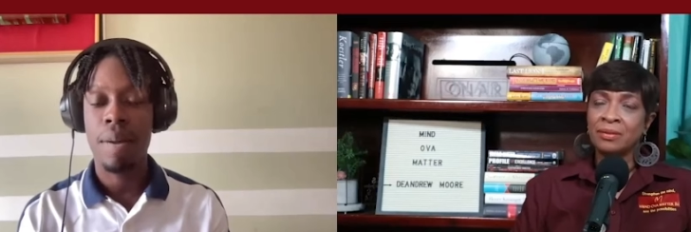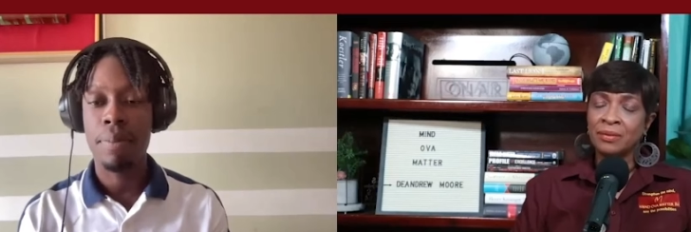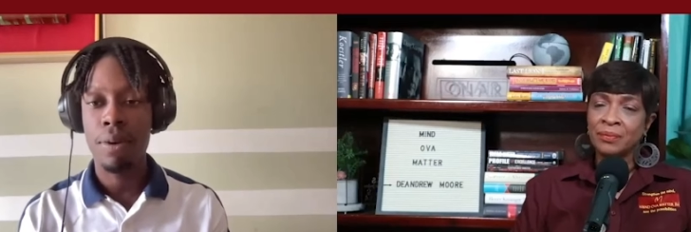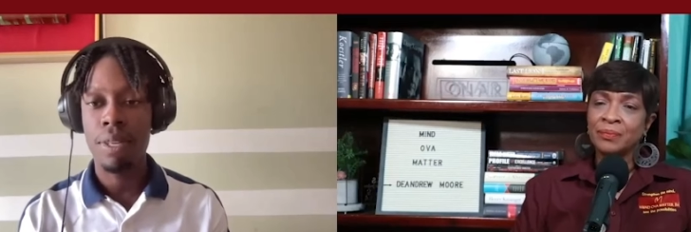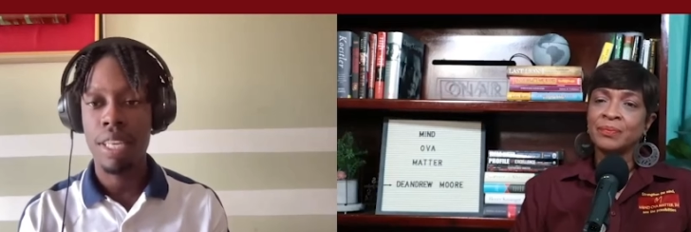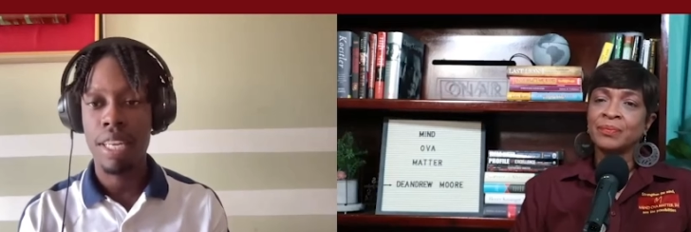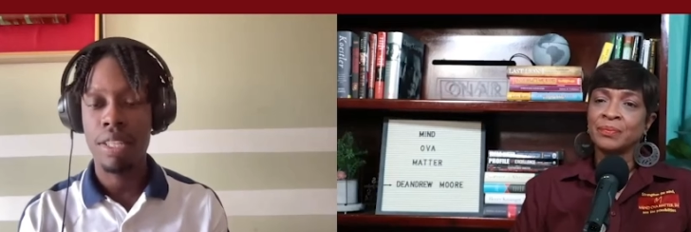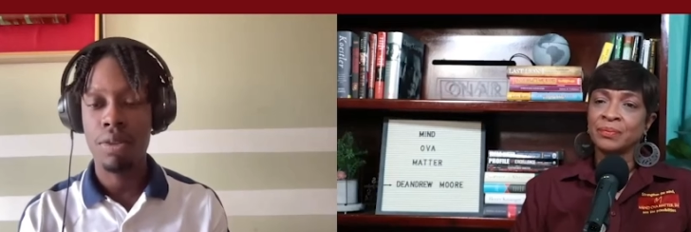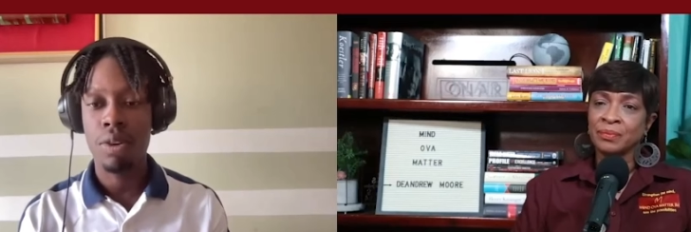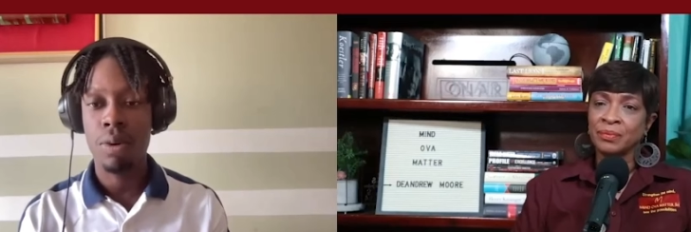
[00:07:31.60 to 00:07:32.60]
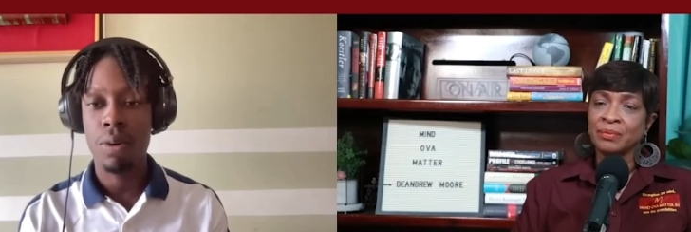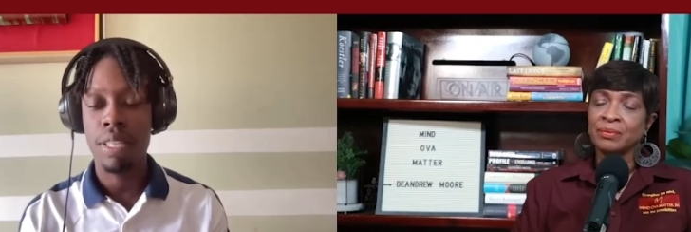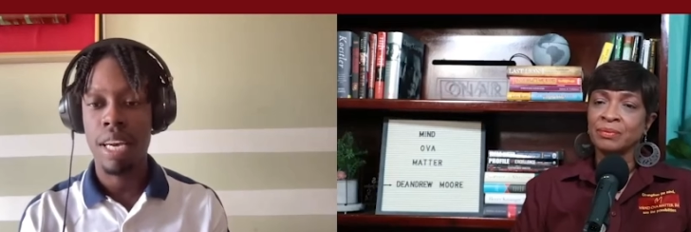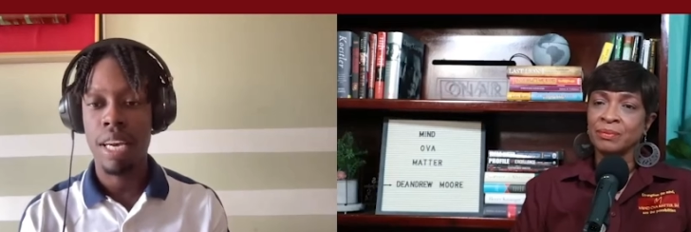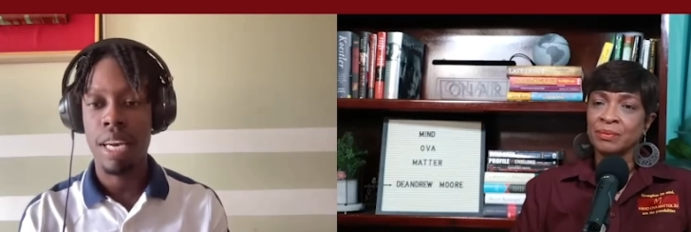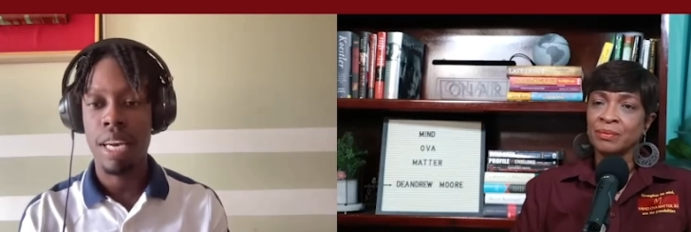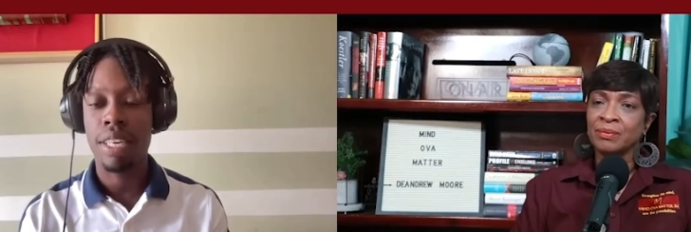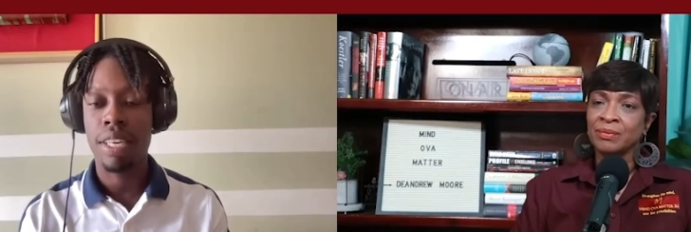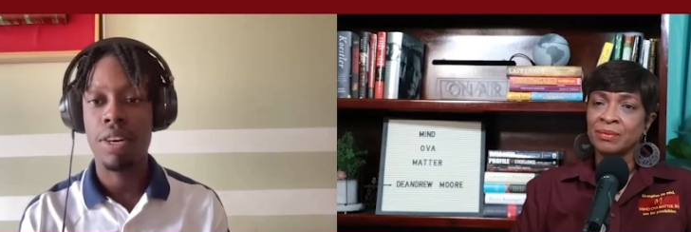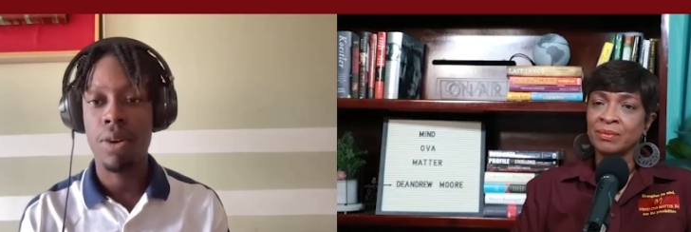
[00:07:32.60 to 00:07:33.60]
Speaker 1: the approach I took was a, is
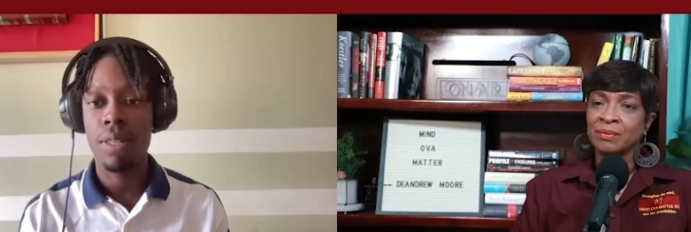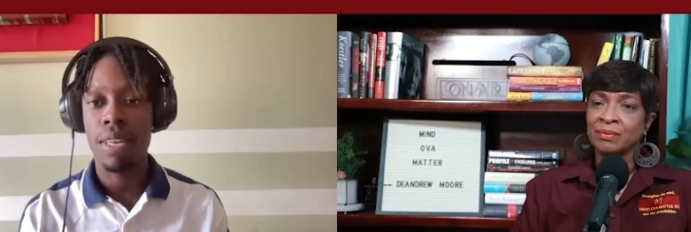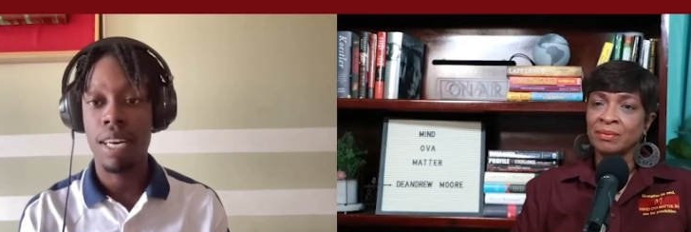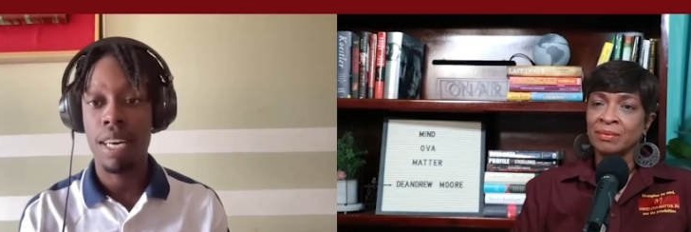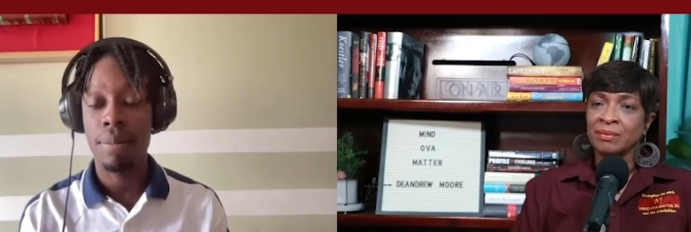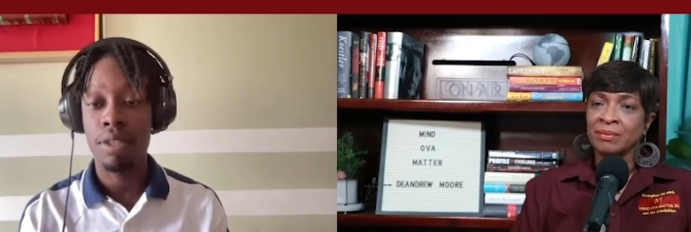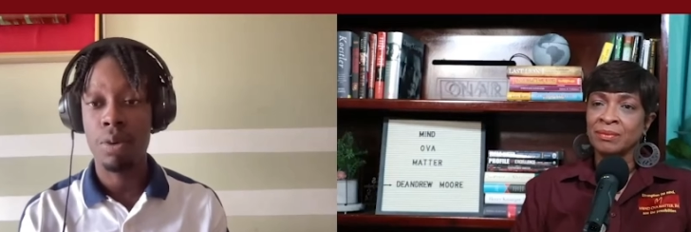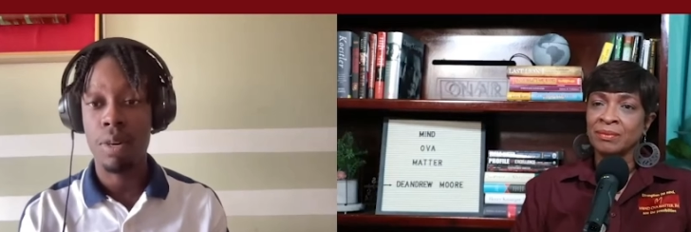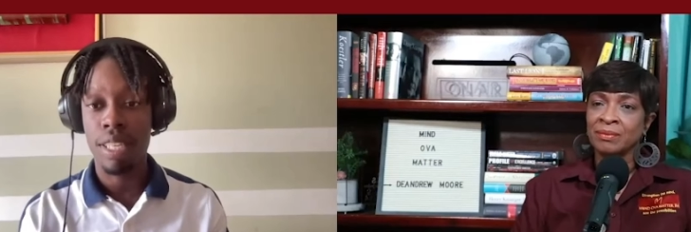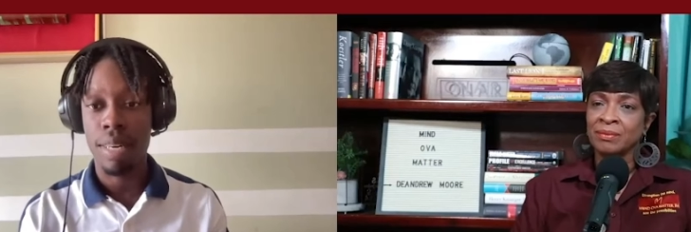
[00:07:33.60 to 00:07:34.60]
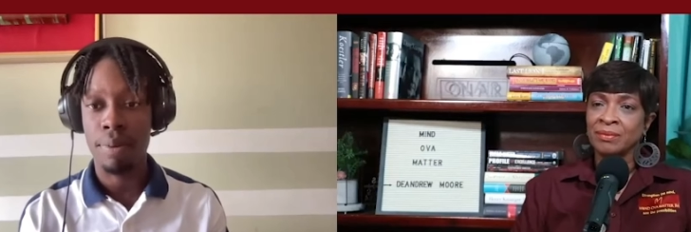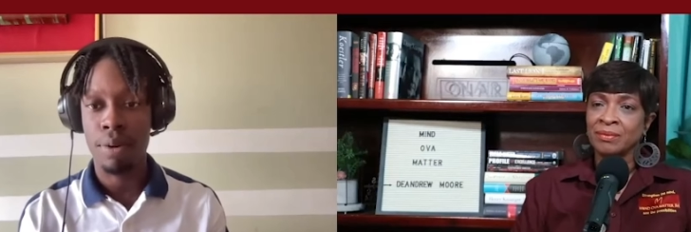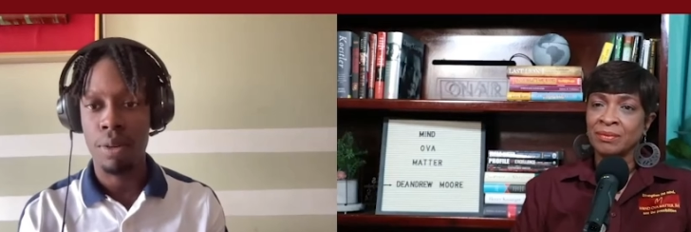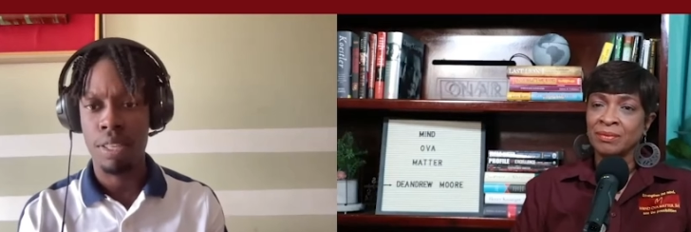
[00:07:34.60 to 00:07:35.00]
a crowd um, source approach.